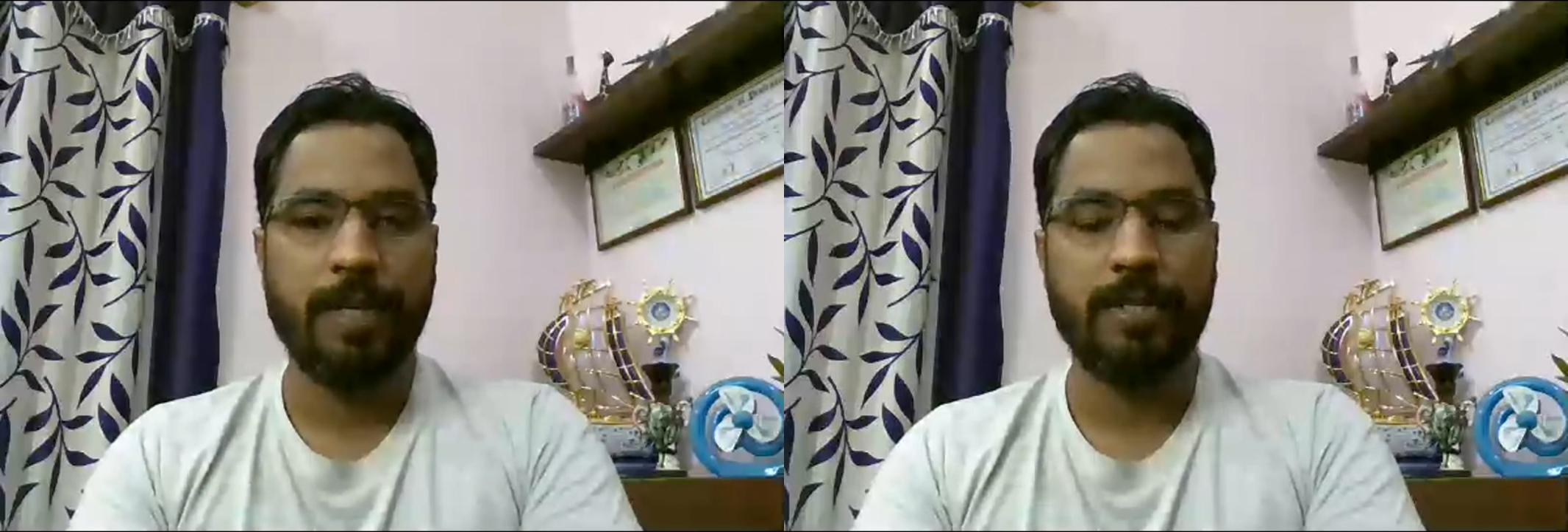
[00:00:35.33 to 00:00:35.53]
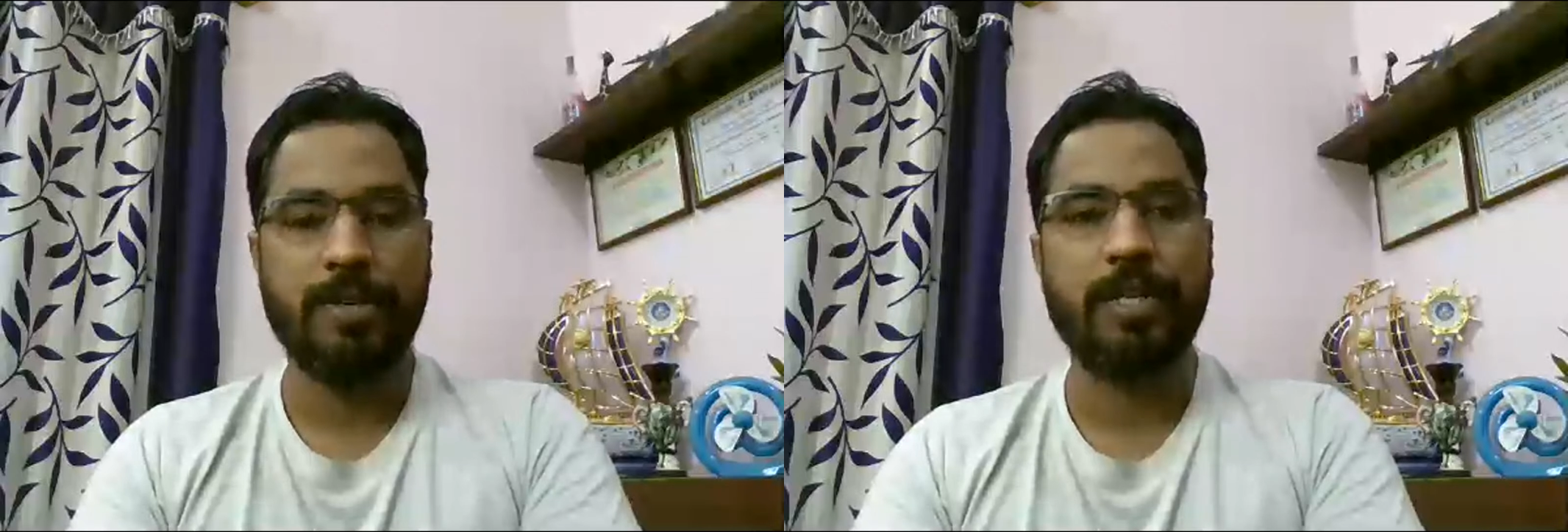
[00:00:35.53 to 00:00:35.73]

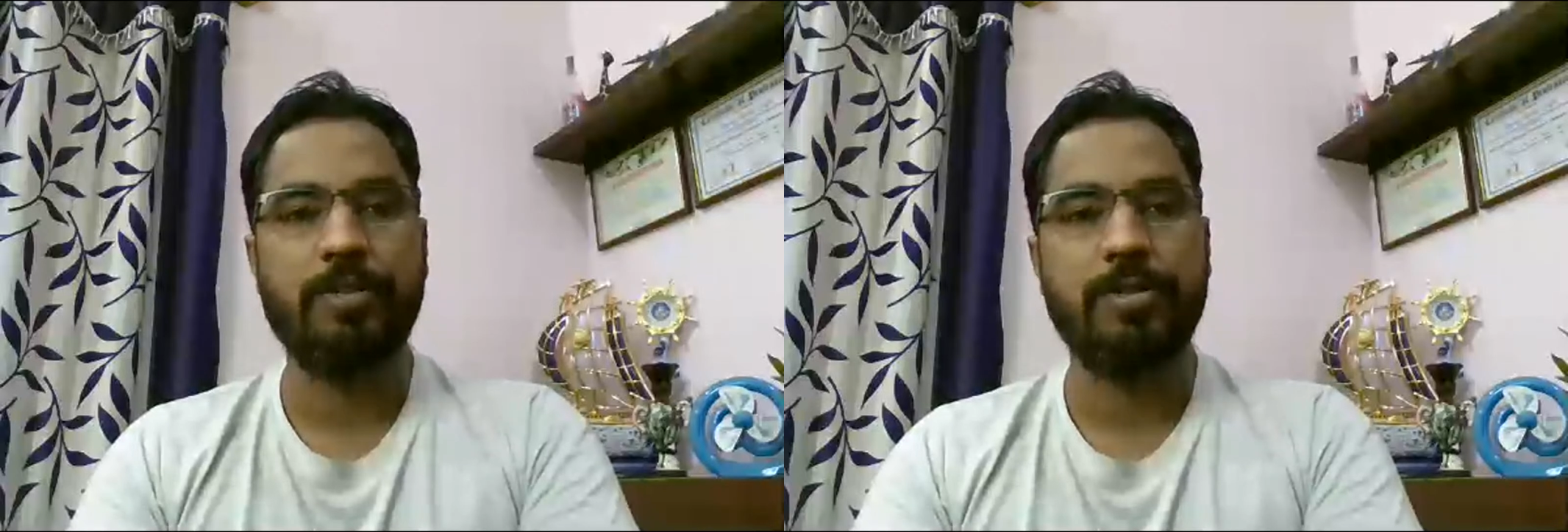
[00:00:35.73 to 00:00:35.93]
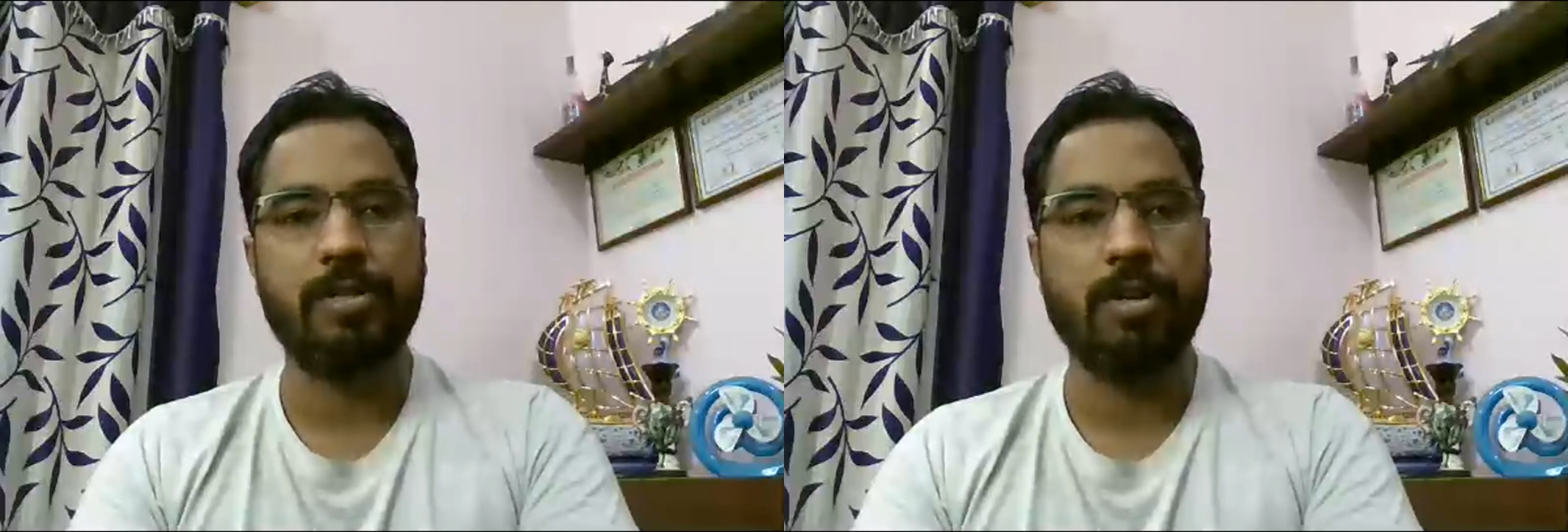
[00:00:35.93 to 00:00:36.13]
and try
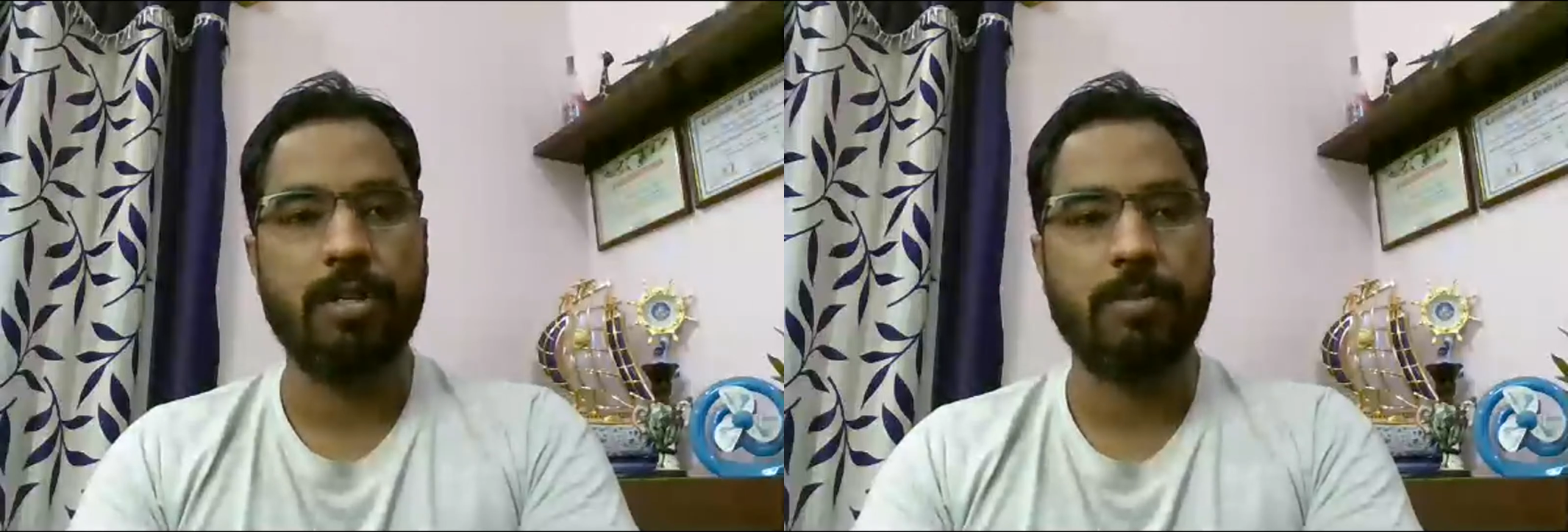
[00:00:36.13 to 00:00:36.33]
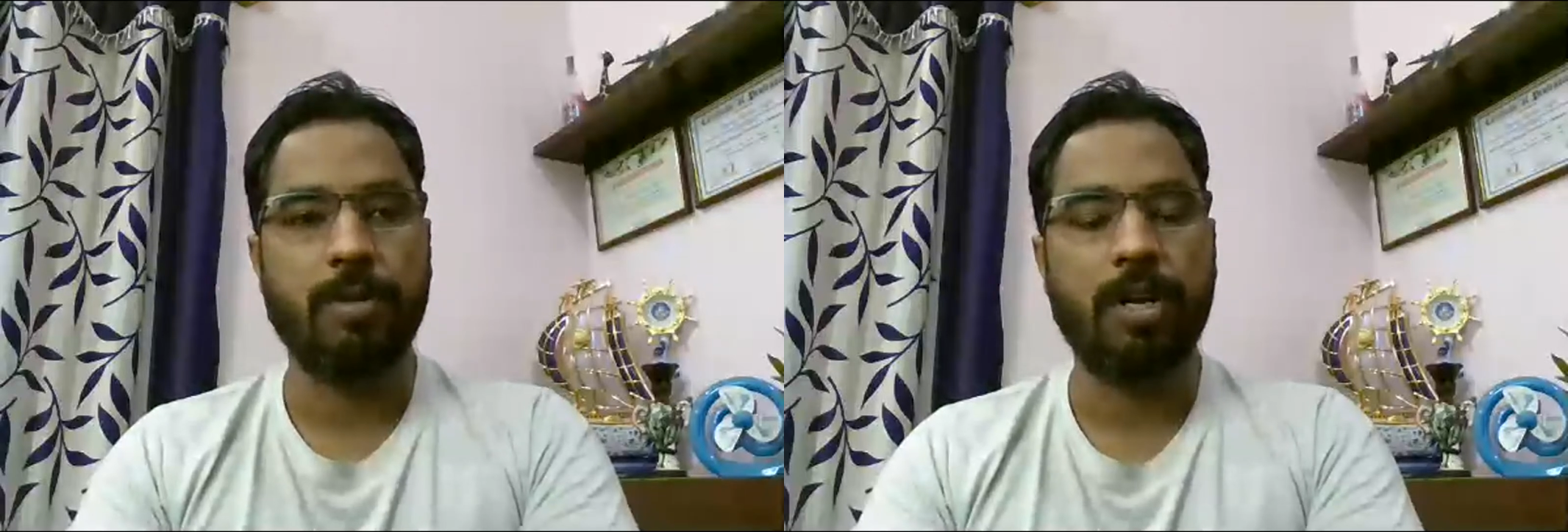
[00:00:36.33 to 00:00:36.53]
to resolve them